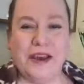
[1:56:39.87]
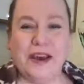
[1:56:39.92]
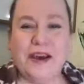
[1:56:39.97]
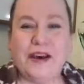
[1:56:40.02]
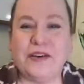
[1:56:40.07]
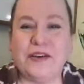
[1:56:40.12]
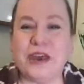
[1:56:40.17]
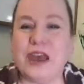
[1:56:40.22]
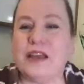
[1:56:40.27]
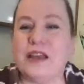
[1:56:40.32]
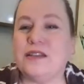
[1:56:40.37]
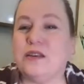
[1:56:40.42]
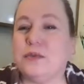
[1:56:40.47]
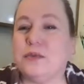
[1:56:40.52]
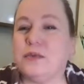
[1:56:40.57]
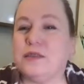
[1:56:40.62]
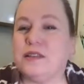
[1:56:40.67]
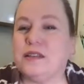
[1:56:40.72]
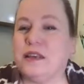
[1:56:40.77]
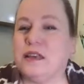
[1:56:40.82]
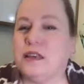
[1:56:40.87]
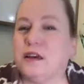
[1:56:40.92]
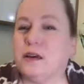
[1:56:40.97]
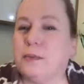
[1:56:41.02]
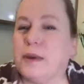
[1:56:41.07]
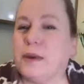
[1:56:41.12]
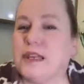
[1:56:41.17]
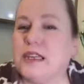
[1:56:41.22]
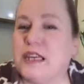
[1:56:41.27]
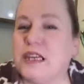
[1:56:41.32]
Okay, so I'm going to see here.
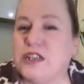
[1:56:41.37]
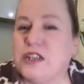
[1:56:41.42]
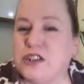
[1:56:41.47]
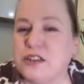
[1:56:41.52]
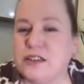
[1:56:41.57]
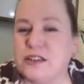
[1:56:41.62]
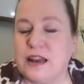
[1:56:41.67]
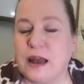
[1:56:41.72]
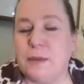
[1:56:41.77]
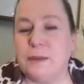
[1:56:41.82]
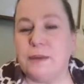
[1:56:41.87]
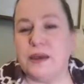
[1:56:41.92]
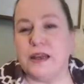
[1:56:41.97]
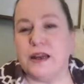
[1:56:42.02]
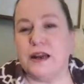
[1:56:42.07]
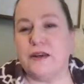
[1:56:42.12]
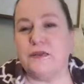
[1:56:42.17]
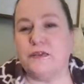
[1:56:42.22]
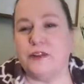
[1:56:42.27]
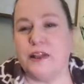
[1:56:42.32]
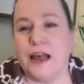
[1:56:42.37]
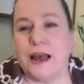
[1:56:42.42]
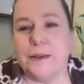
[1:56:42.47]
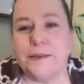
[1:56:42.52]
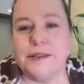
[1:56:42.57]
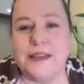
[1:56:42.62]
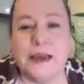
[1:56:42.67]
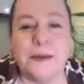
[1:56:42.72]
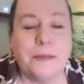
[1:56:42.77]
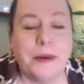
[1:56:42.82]
My kitchen's not big enough for
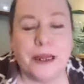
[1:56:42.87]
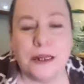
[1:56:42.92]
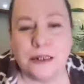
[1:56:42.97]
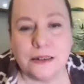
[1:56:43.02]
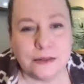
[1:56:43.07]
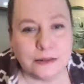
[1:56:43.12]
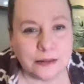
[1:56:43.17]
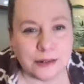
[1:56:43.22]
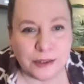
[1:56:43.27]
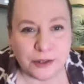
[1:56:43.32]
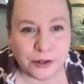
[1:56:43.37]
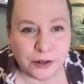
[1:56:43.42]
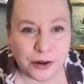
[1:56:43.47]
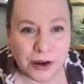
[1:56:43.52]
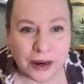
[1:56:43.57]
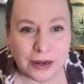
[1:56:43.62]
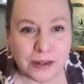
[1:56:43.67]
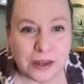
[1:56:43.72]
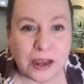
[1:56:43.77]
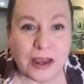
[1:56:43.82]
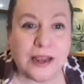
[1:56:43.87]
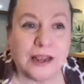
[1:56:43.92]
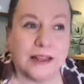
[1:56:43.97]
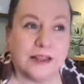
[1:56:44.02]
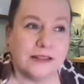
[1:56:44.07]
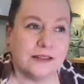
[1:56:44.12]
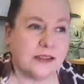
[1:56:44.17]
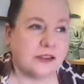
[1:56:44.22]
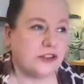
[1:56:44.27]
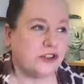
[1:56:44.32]
laps. Yeah, mine isn't either.
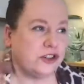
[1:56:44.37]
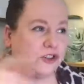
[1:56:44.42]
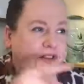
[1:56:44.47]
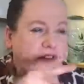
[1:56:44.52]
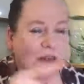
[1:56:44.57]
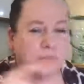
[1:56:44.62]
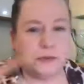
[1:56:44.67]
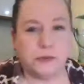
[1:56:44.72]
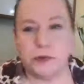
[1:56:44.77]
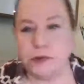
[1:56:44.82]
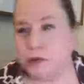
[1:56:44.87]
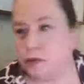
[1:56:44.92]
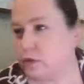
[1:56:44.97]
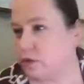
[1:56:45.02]
It's like 2 steps.